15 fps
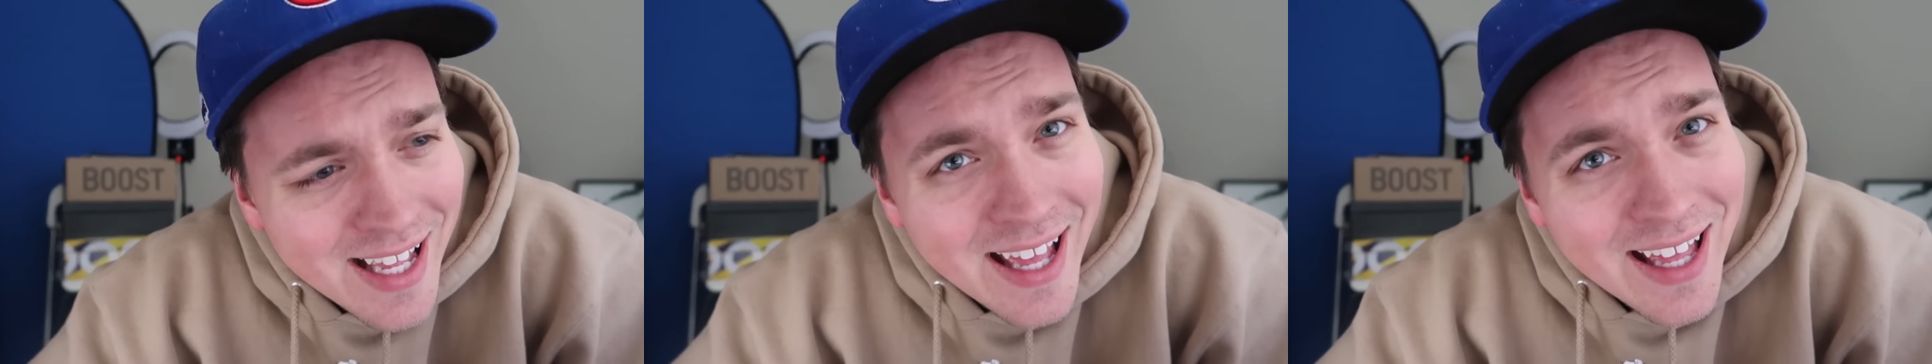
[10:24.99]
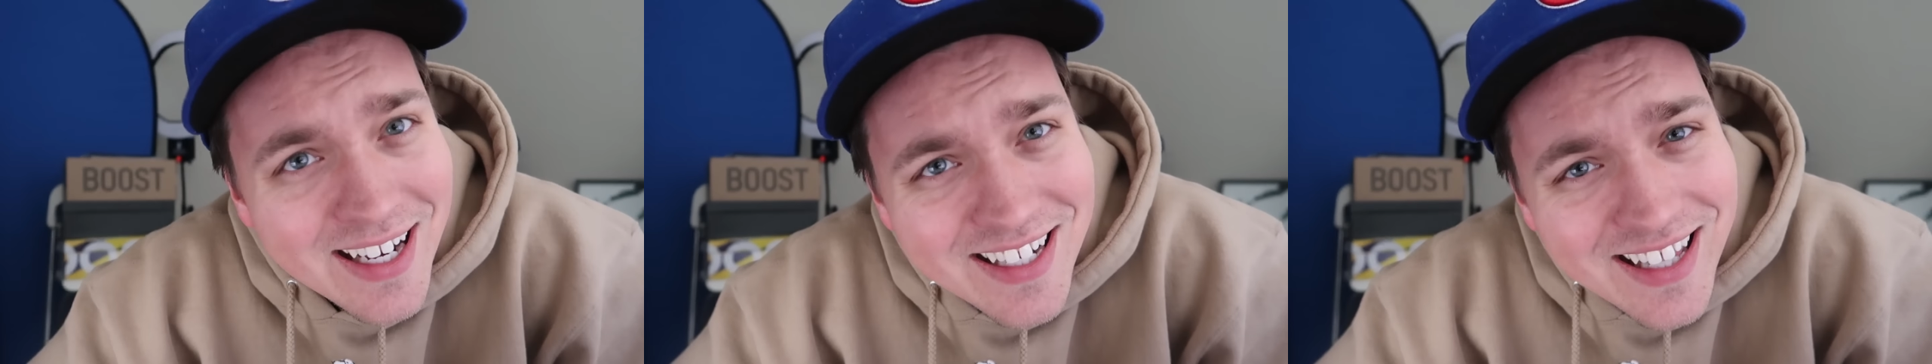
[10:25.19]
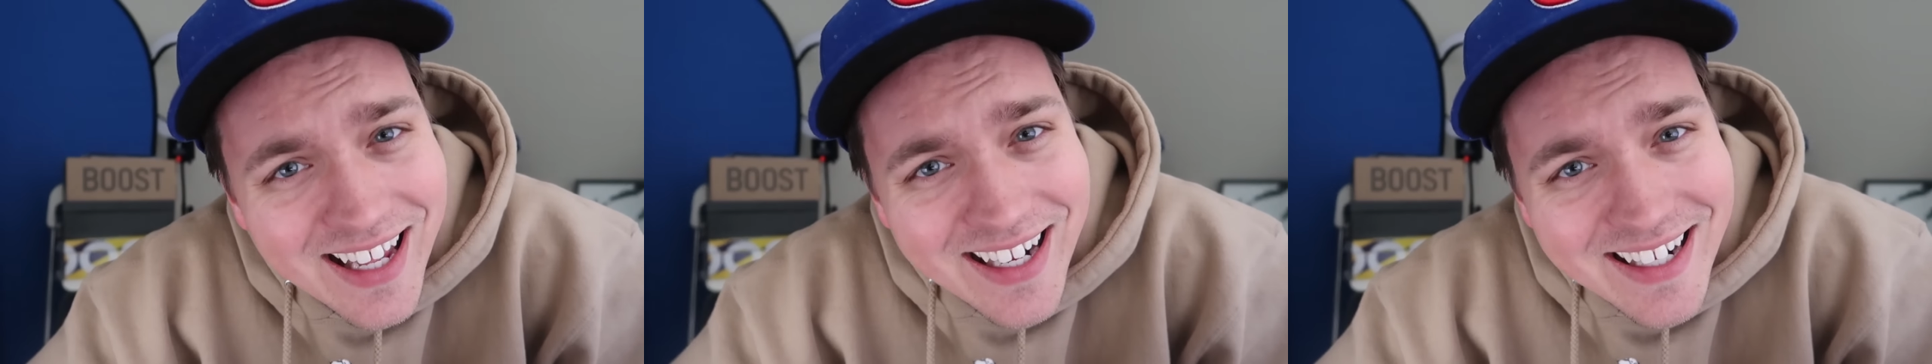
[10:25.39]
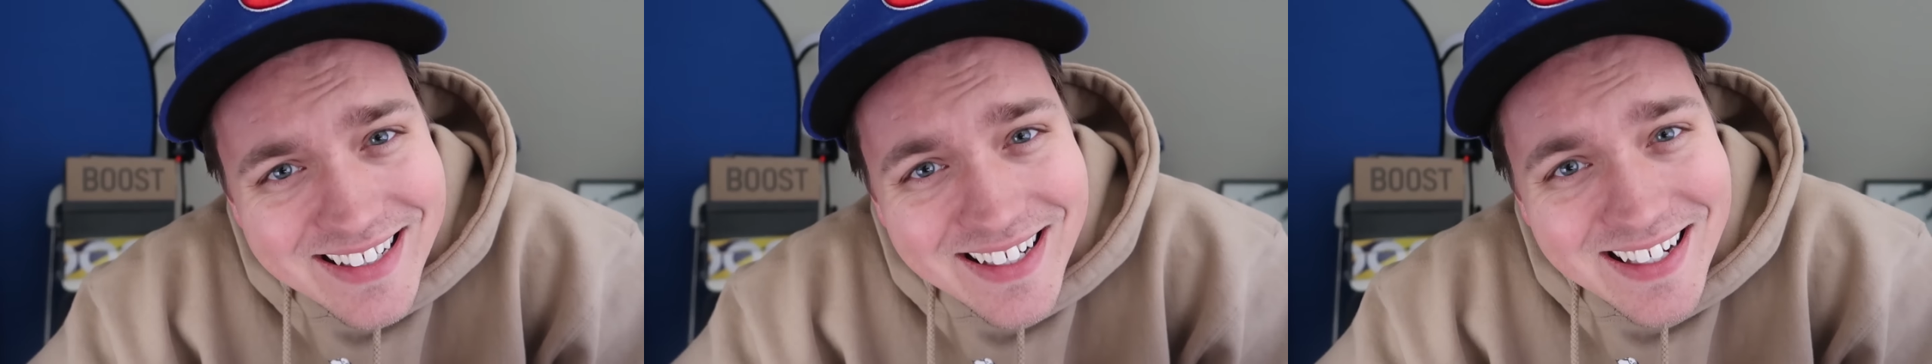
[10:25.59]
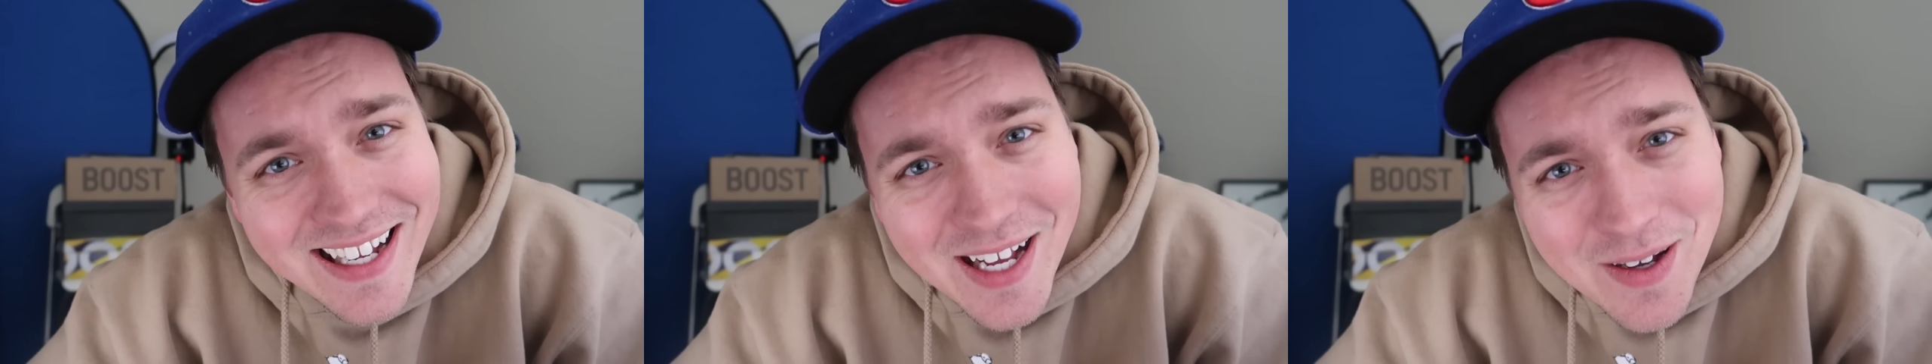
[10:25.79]
that, like
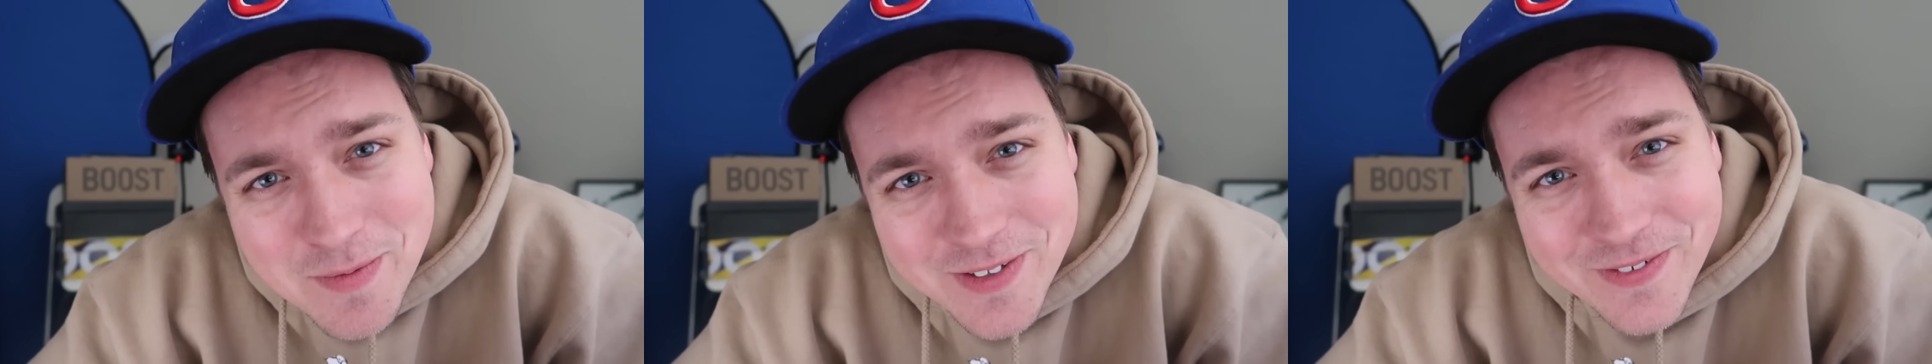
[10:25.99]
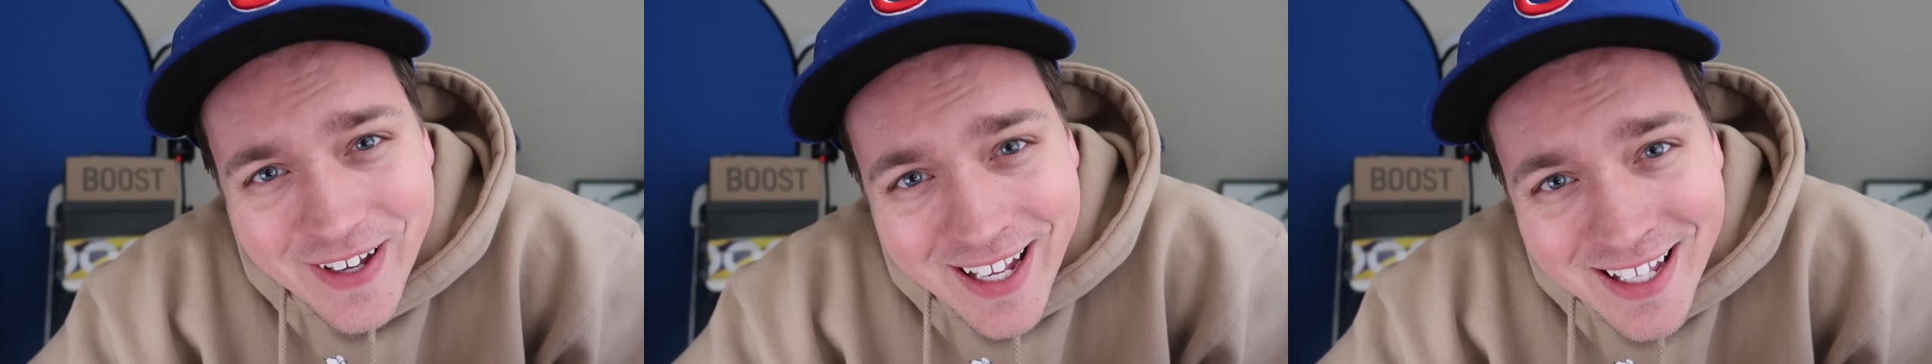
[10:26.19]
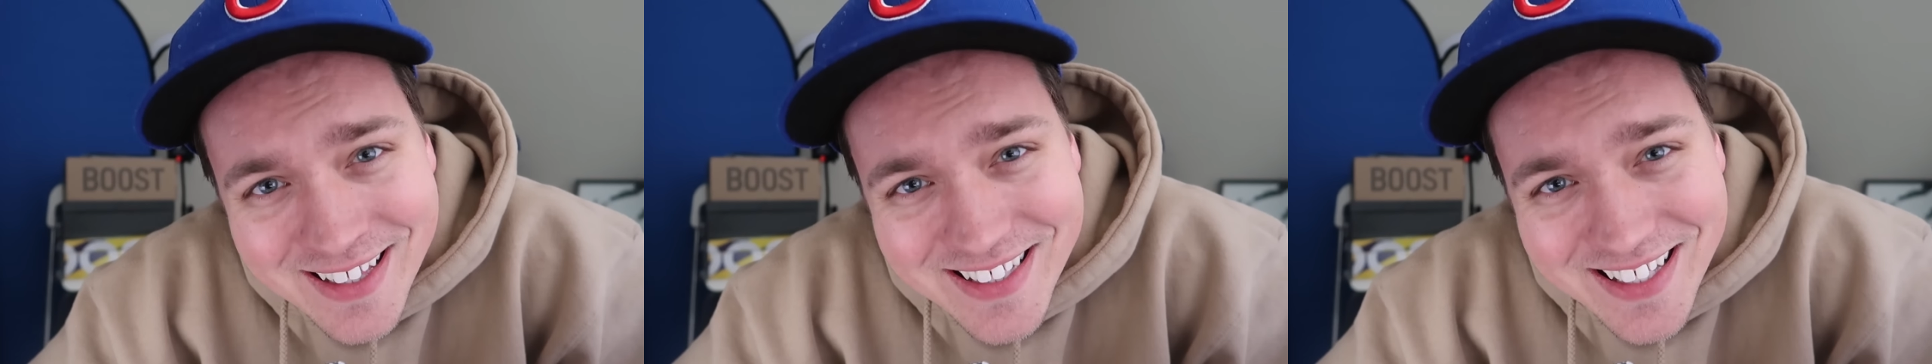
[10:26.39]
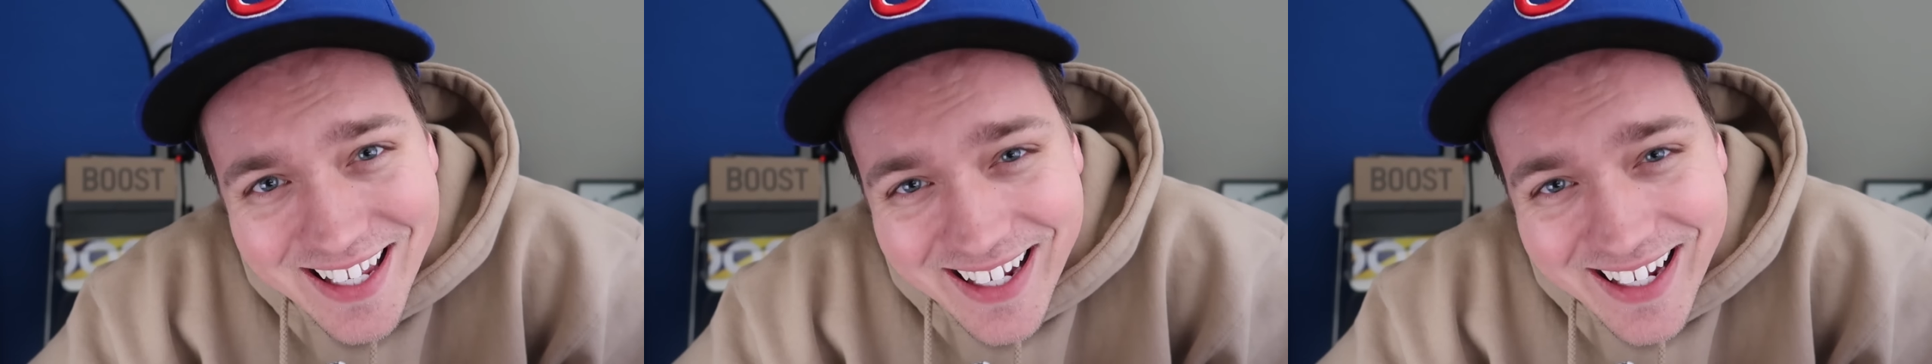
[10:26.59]
to Cubs fans.